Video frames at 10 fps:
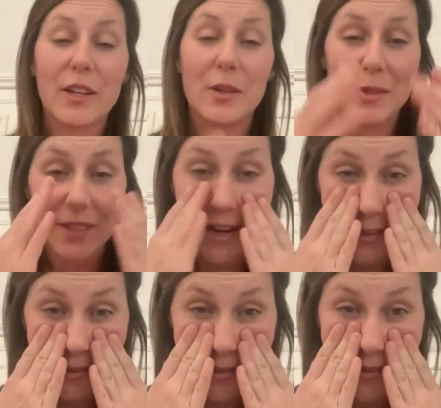your
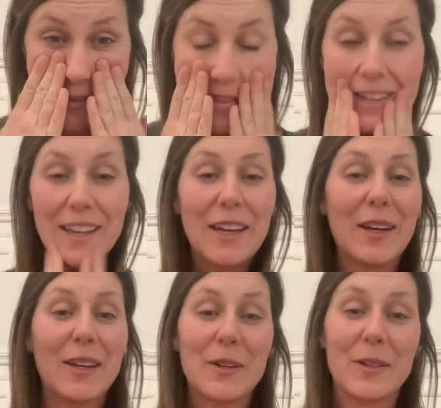sinuses,
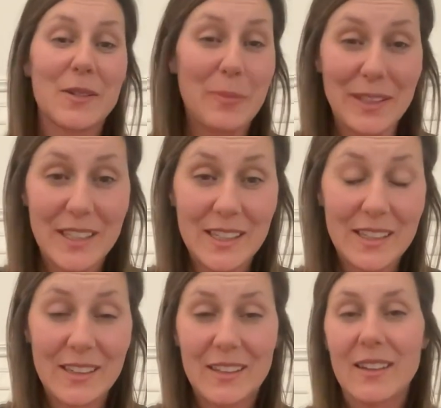your spleen,